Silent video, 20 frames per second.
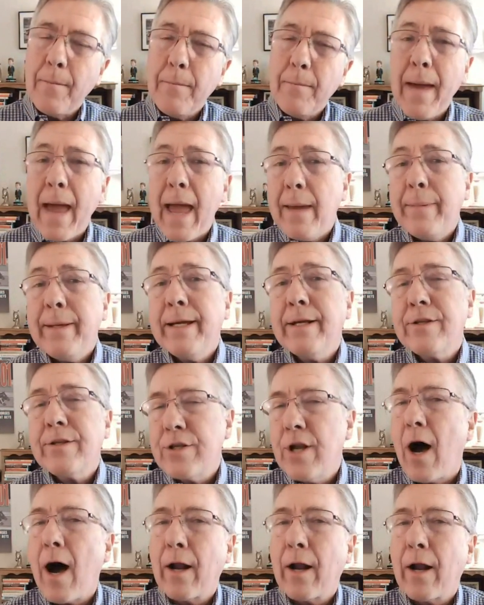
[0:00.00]
Maybe
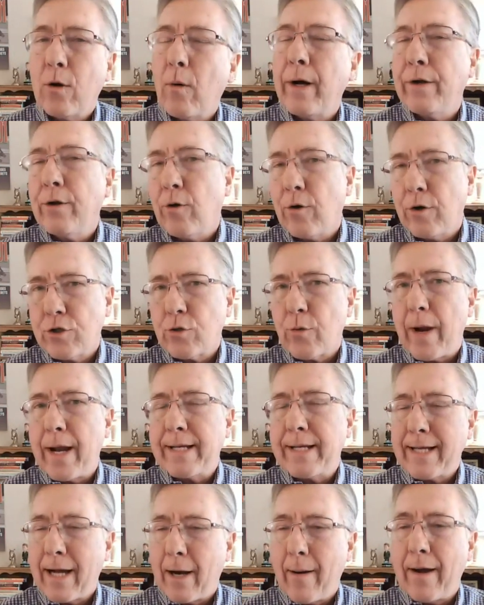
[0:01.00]
it's not a one horse
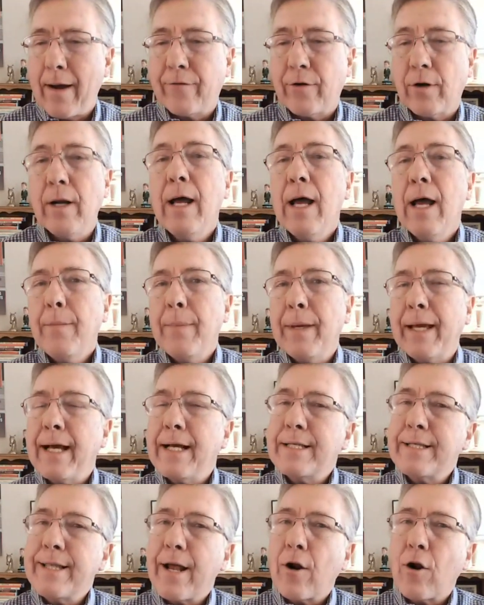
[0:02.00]
race, however,
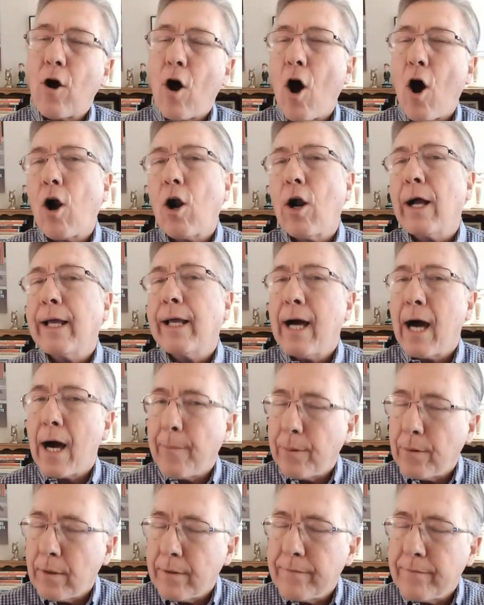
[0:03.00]
because there are a
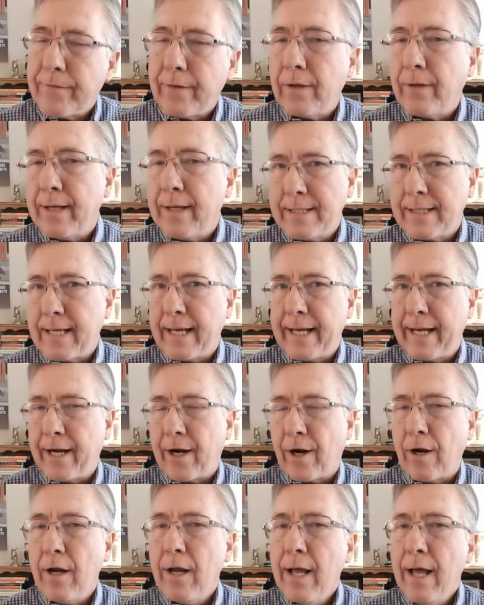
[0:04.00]
couple of fillies in
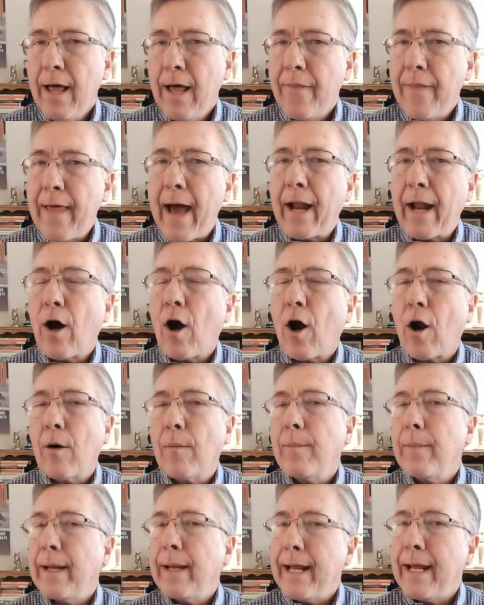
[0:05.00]
here that
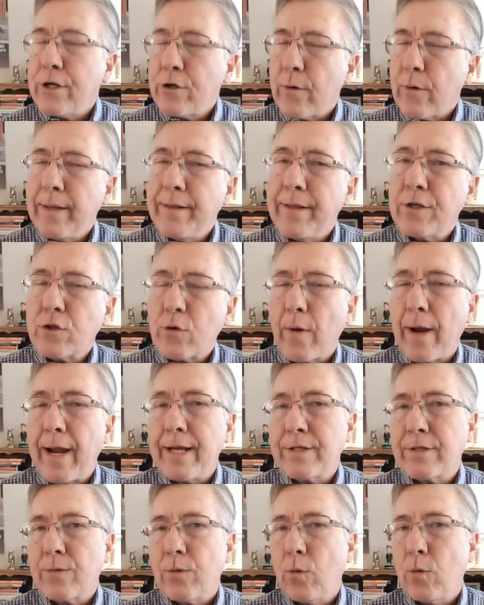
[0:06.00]
are entering this
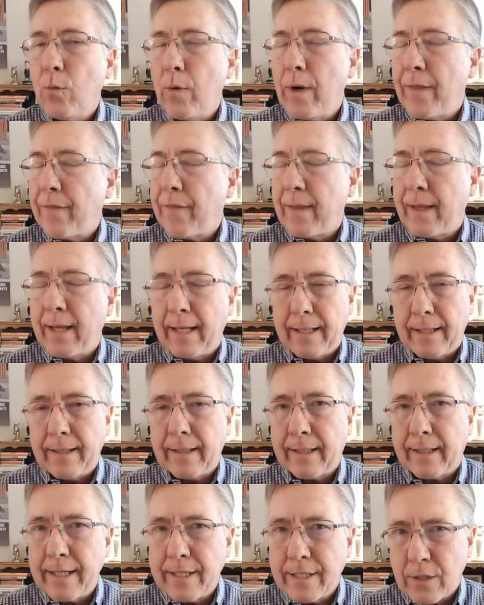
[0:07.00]
race with
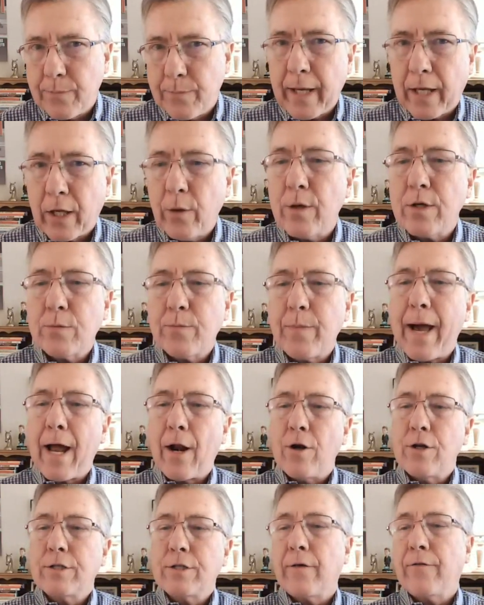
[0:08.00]
conspicuous
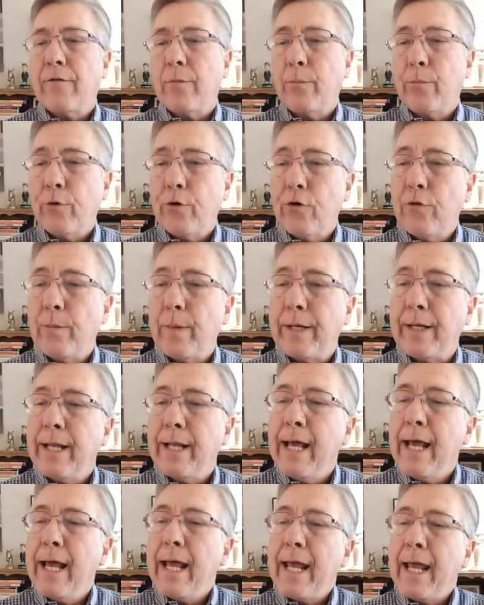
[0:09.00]
patterns of
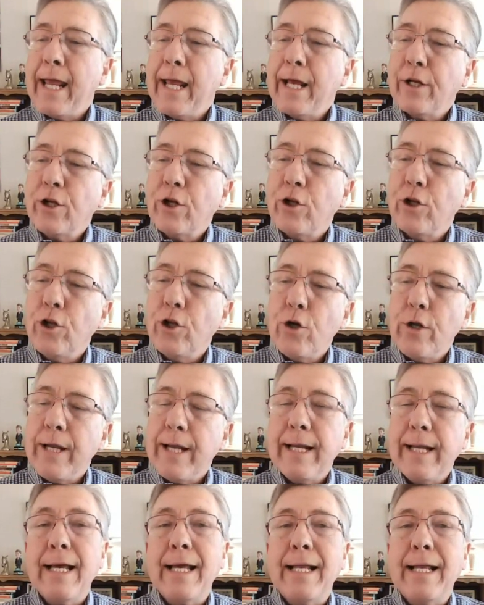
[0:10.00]
improvement,
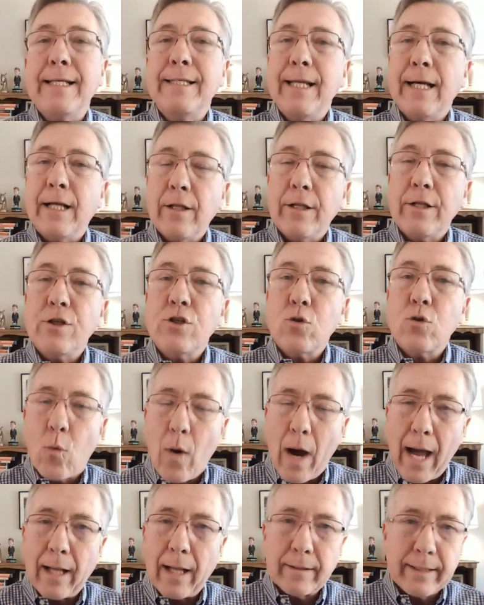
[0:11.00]
including Dylan's
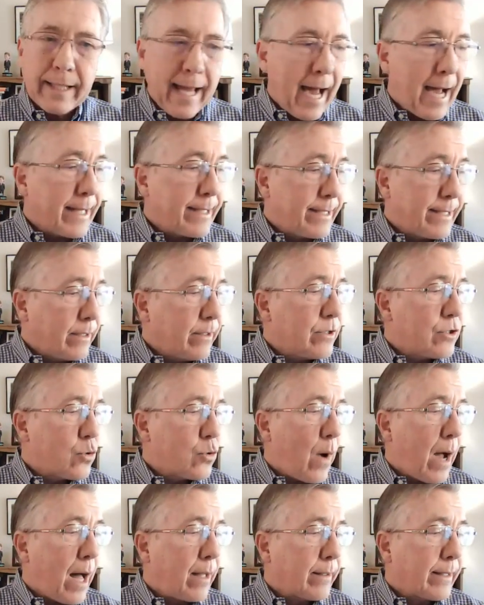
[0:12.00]
Wildcat. Dylan's
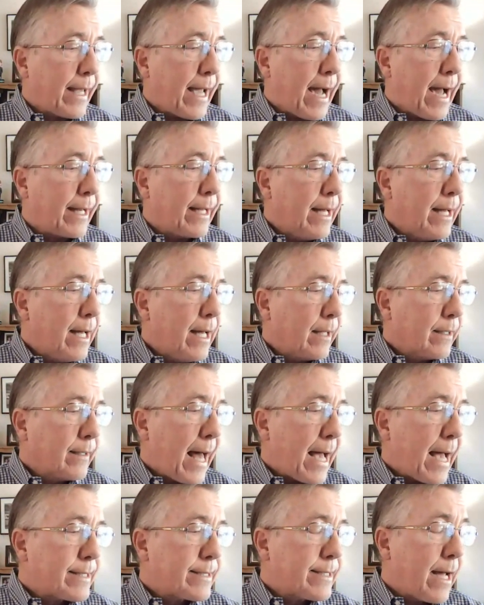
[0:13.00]
Wildcat,
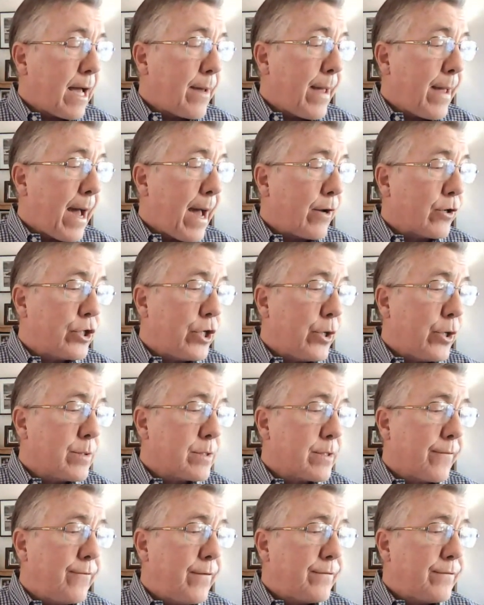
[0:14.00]
last time out, she
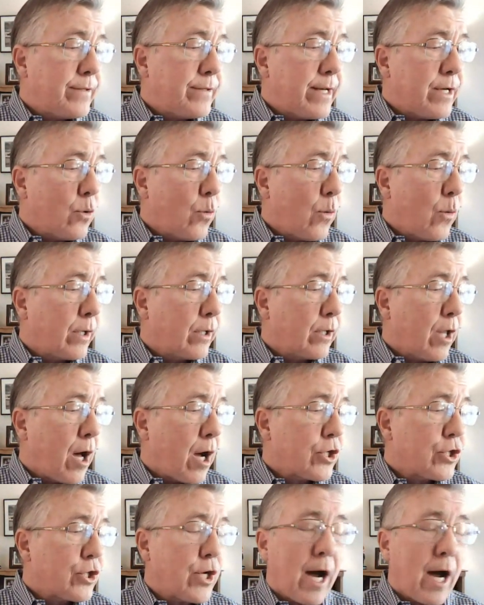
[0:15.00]
was a 15 to 1
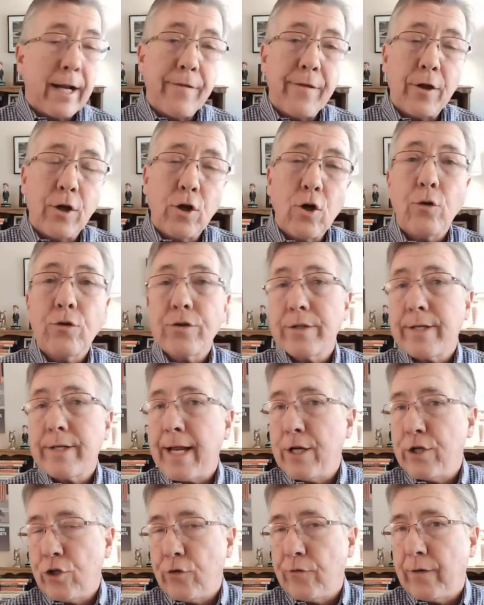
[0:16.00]
long shot in the Golden
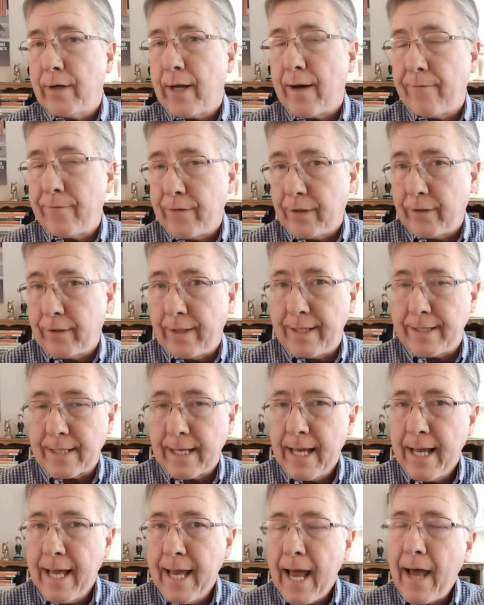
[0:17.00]
State Juvenile
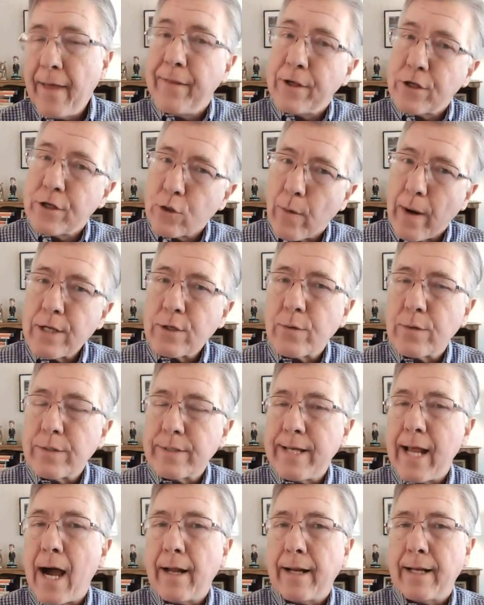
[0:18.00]
Fillies. And this race
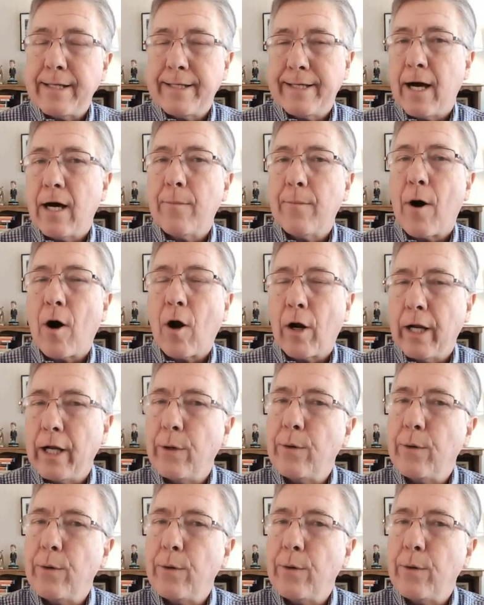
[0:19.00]
was down at Del Mar.